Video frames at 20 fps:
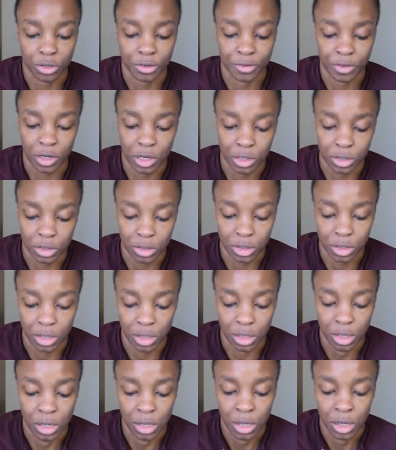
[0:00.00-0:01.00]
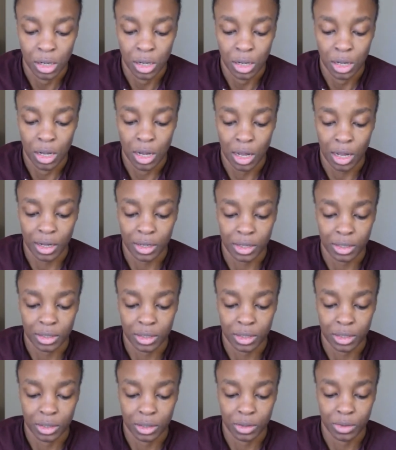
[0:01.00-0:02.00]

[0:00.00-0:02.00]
of Charleston. I continued